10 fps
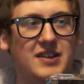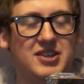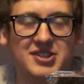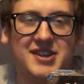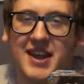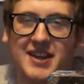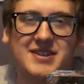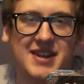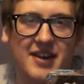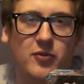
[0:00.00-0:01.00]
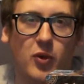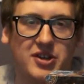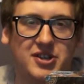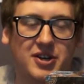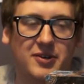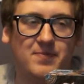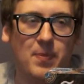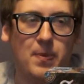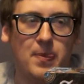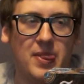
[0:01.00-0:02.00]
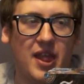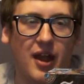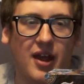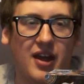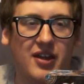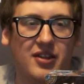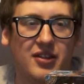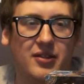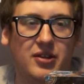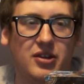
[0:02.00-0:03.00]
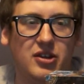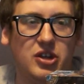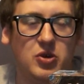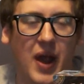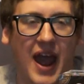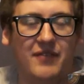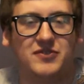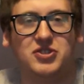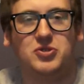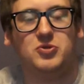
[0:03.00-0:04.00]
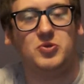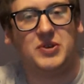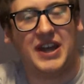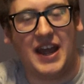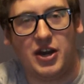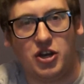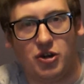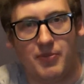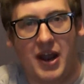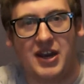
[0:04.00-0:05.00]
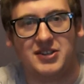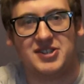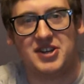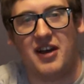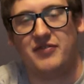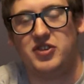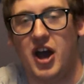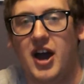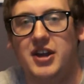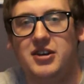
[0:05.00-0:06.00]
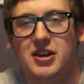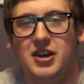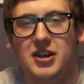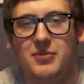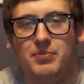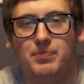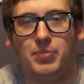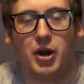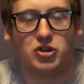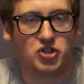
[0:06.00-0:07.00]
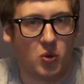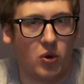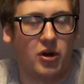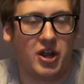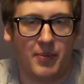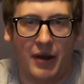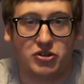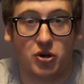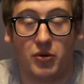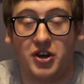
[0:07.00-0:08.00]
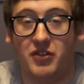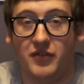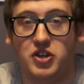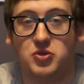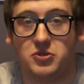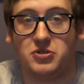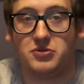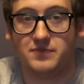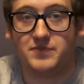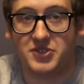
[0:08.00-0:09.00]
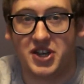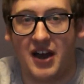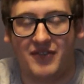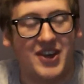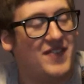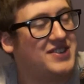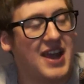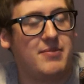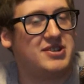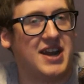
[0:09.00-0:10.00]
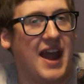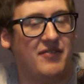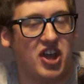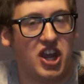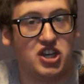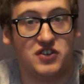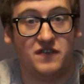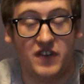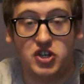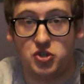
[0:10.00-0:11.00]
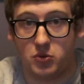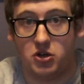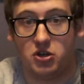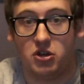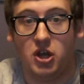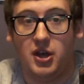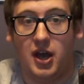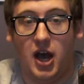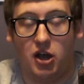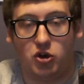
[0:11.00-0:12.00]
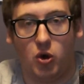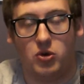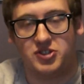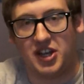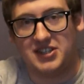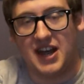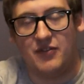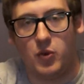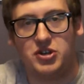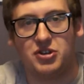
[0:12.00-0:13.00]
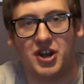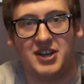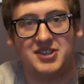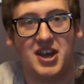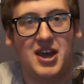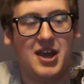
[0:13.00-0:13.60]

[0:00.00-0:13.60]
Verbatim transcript: just like in Dead of Winter, you have to get your main stuff done, but also worry about your own individual stuff. This game doesn't have the individual uh, goals like Dead of Winter does,